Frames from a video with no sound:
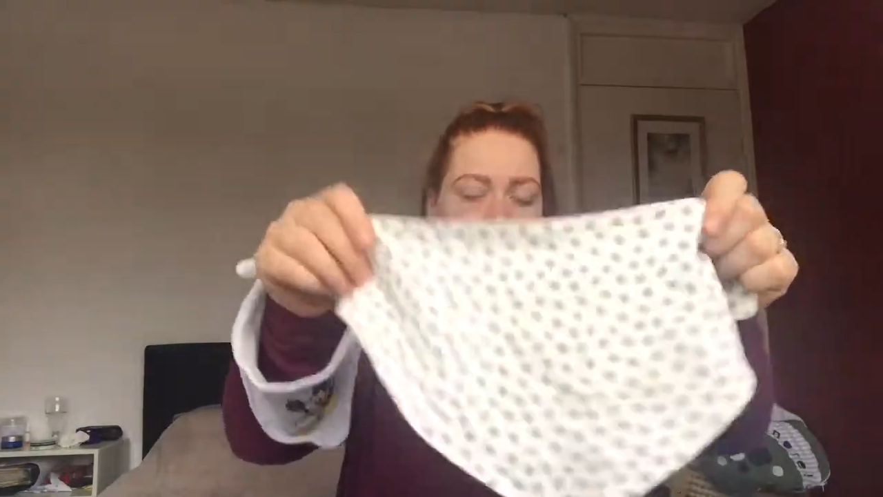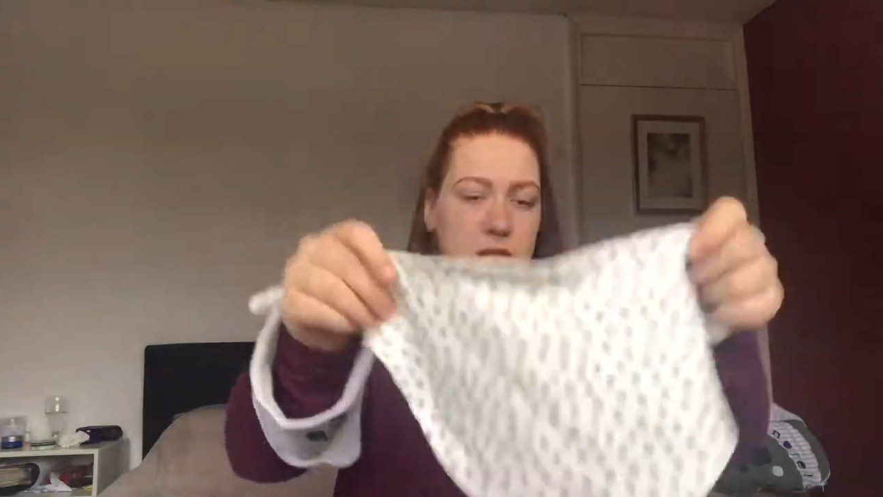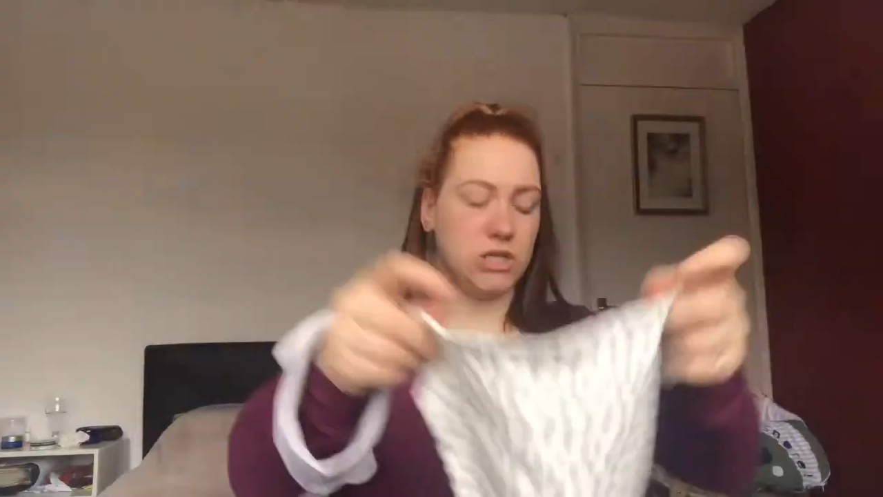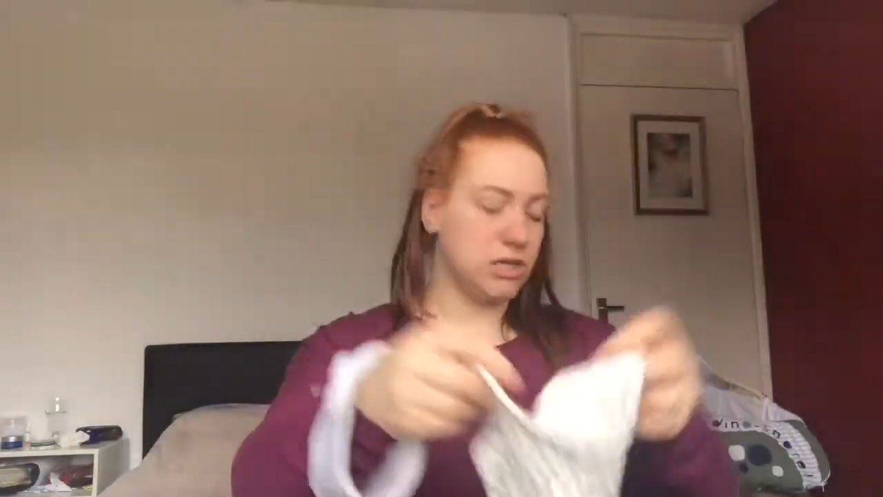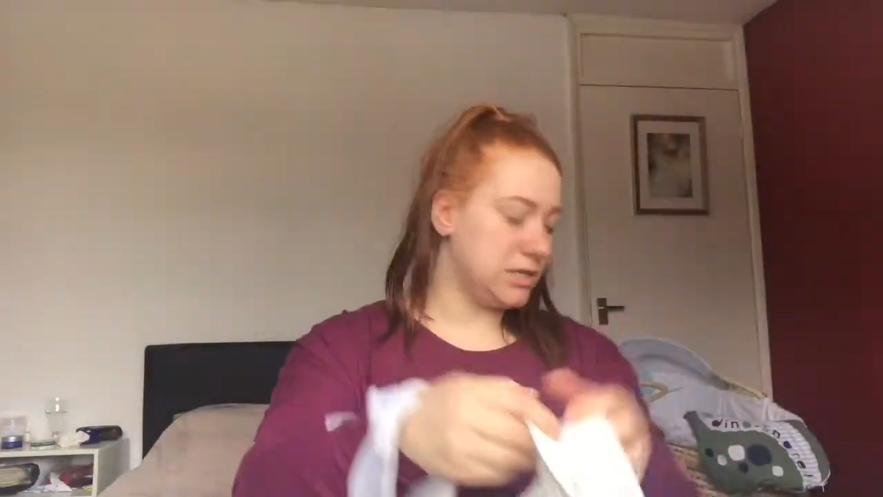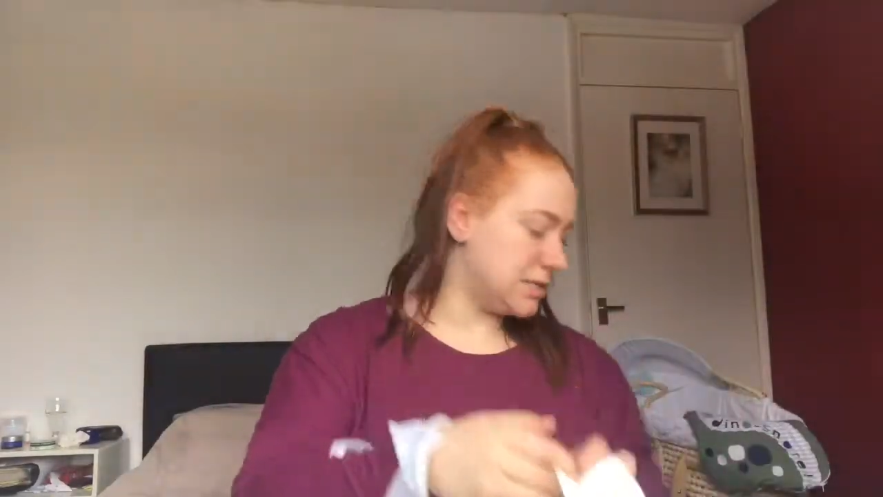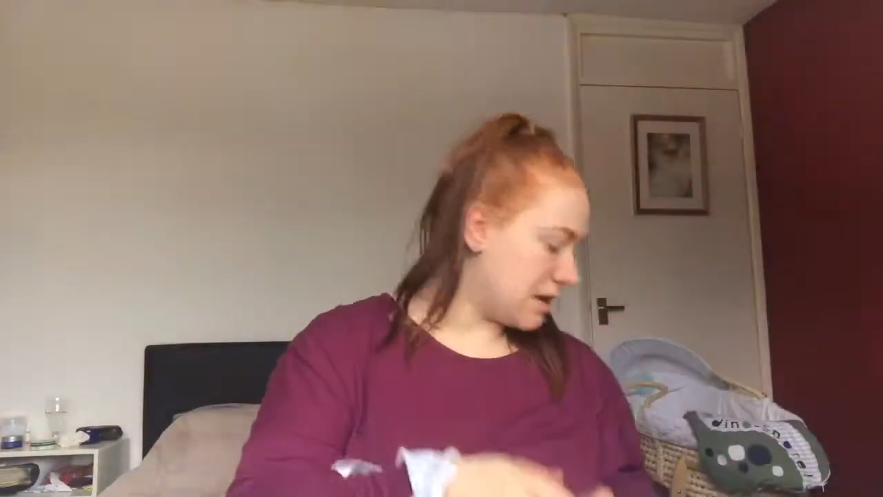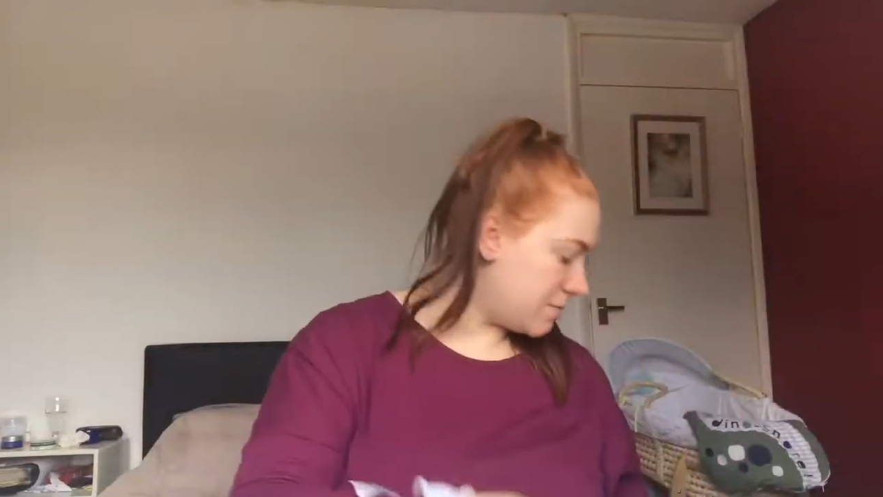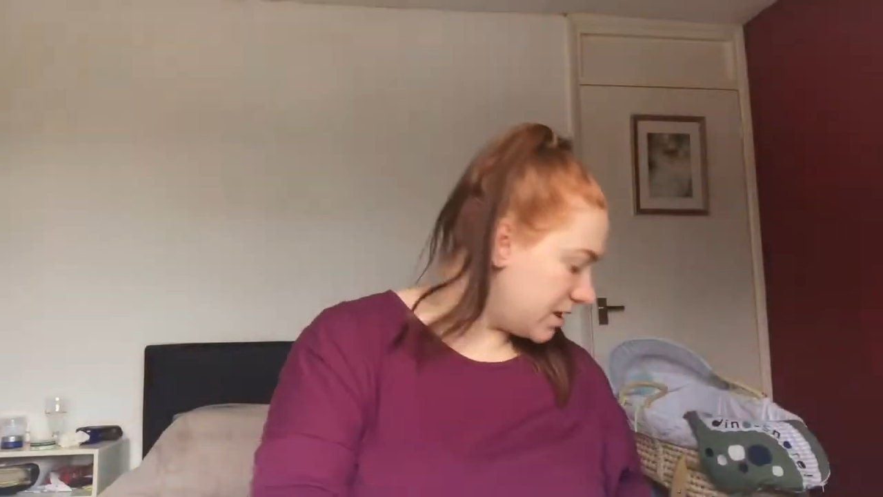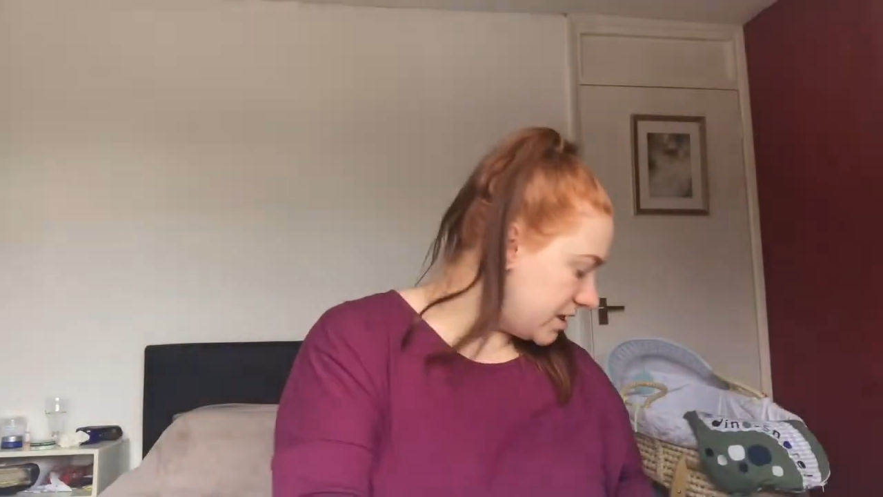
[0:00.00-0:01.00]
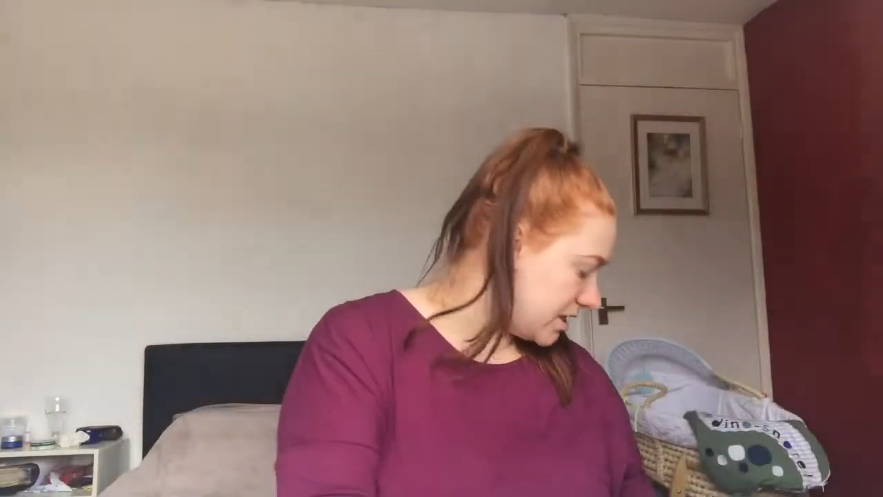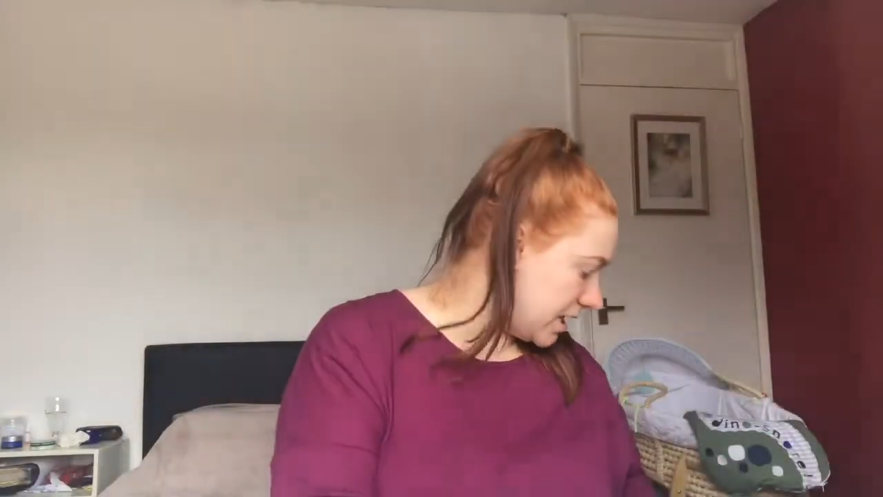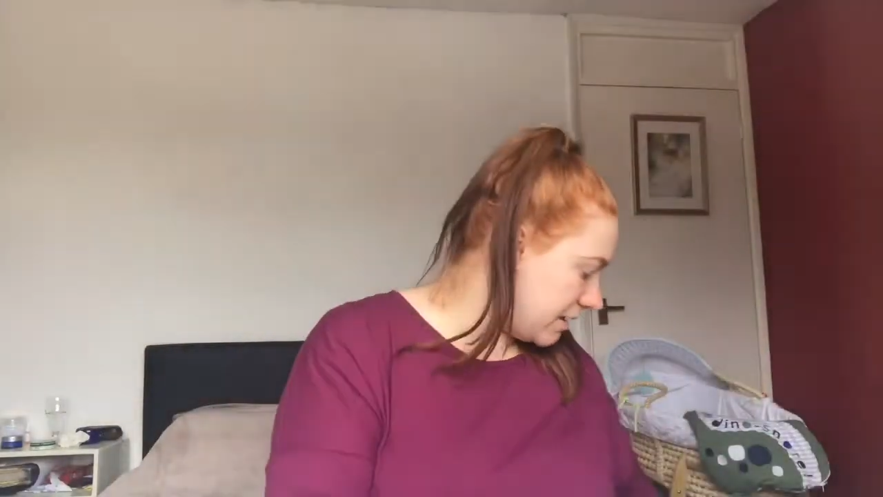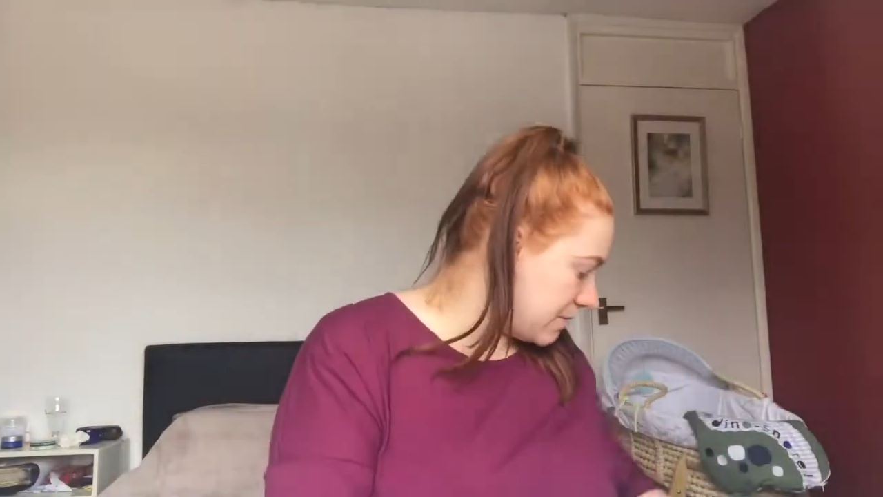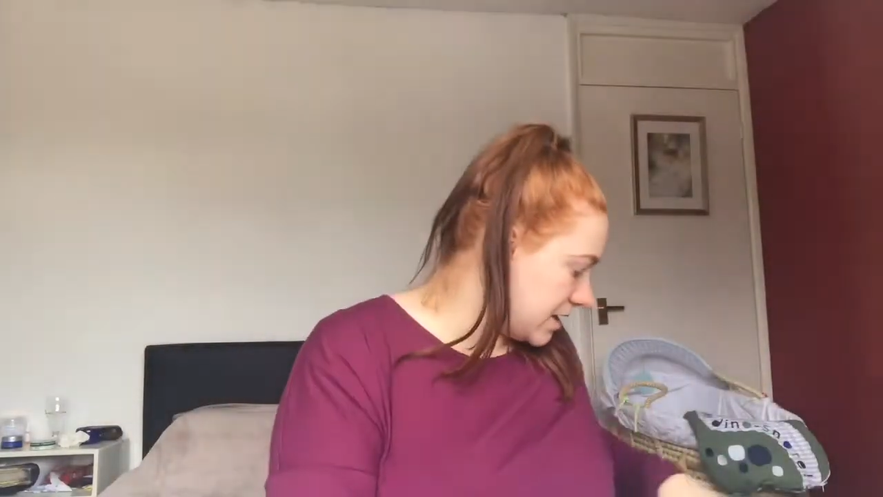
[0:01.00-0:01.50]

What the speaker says: As you can tell, my theme